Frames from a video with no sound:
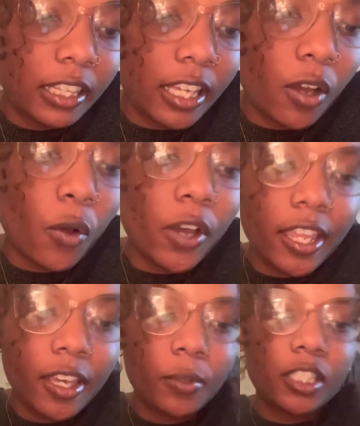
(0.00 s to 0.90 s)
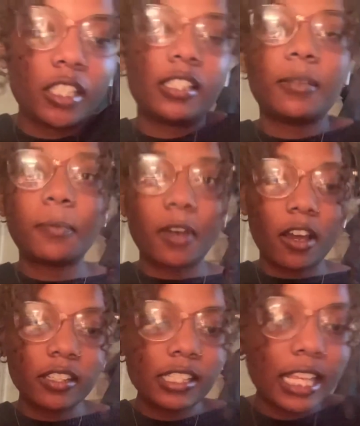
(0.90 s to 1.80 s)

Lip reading: the Oya, which is the boss,